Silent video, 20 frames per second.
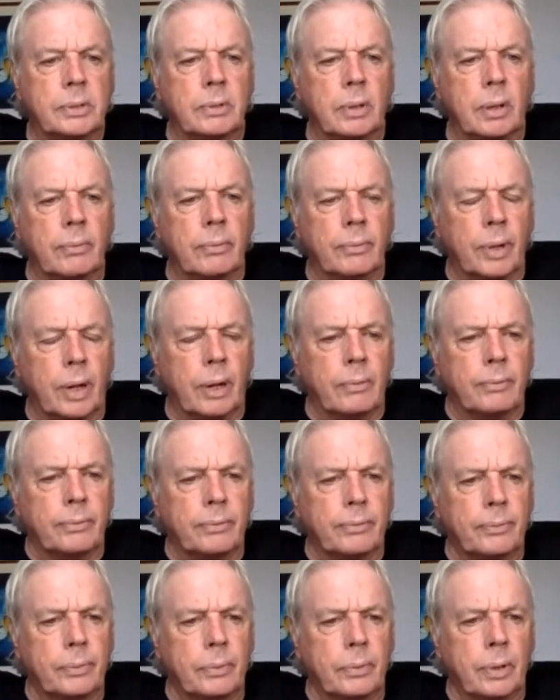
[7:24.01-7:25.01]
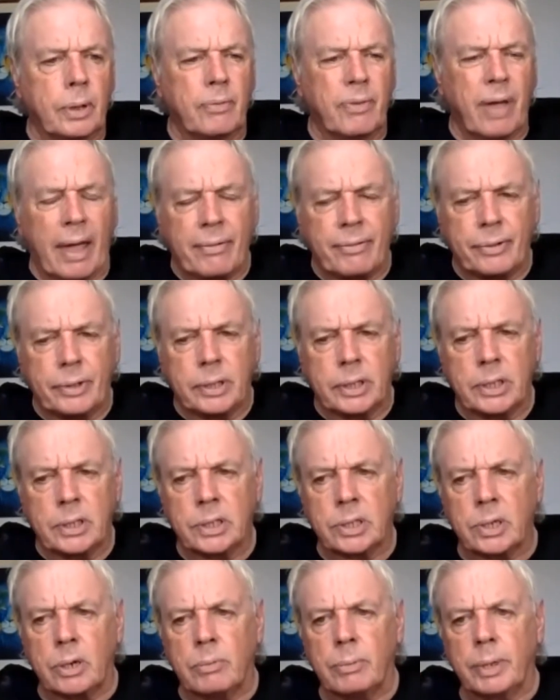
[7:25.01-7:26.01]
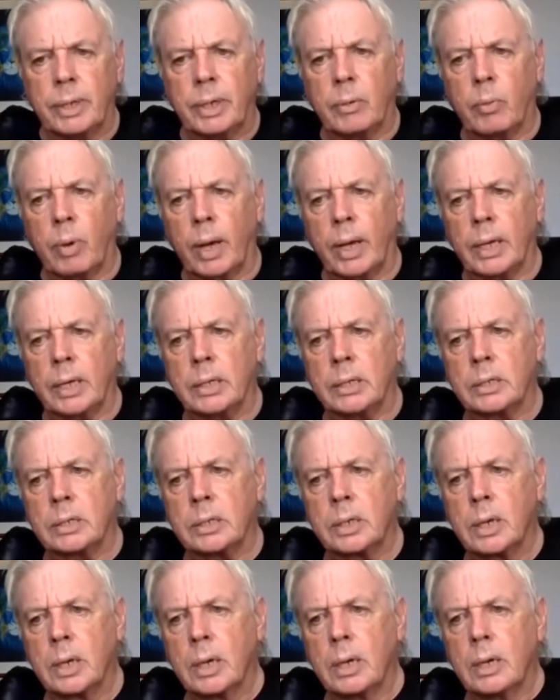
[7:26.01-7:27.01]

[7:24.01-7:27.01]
of, of of effort in so many ways,